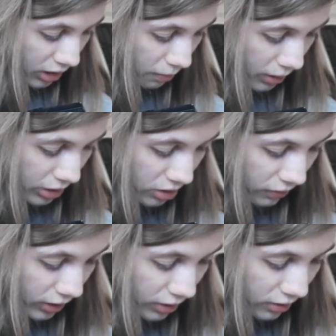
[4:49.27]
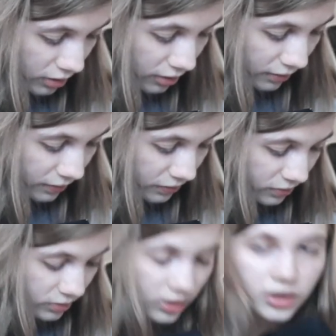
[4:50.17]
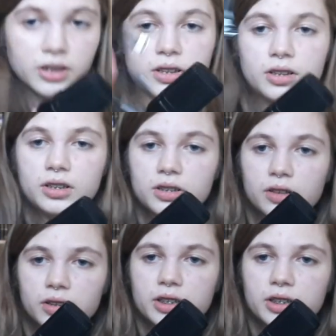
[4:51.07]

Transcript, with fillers: take a picture of it. So, you know,